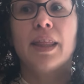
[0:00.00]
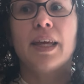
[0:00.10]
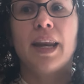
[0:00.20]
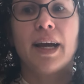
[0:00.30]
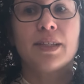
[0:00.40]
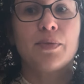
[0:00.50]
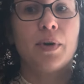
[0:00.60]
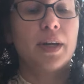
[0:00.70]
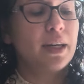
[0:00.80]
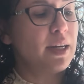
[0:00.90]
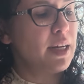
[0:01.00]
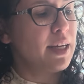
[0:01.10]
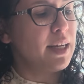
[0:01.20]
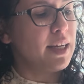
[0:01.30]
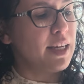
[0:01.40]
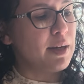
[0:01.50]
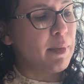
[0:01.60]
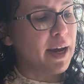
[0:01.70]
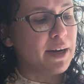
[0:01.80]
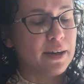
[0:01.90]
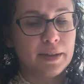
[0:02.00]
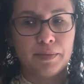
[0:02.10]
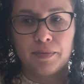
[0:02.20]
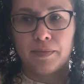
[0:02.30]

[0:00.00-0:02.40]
next one, E minor,